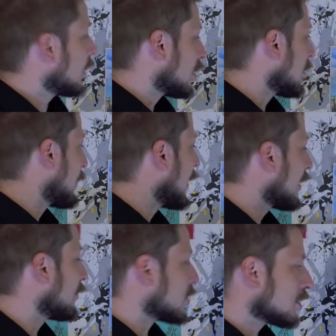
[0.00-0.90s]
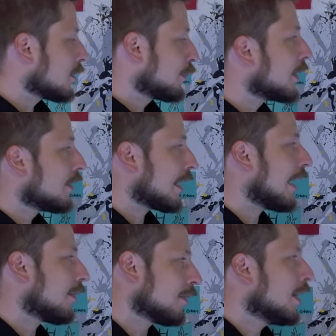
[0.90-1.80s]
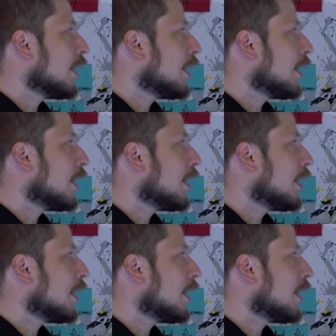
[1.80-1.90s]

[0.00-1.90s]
The building was not burned down